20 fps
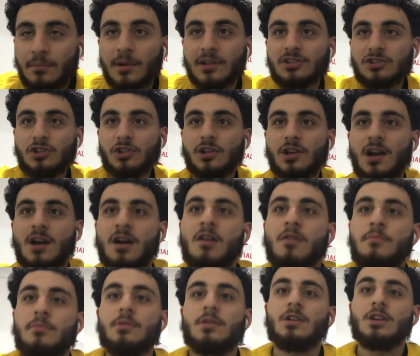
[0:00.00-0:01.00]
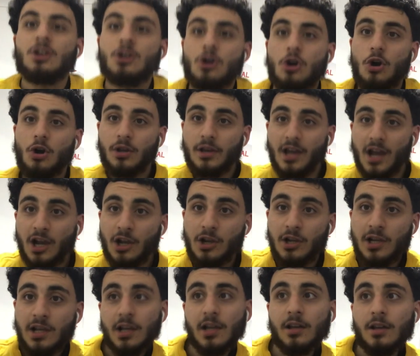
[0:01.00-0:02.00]
Barcelona up on
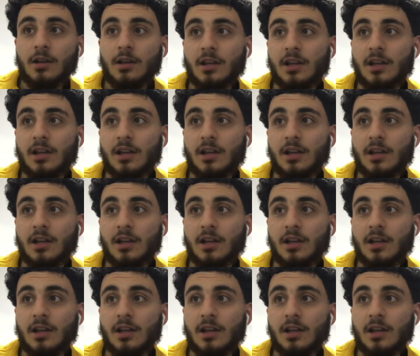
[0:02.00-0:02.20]
aggregate.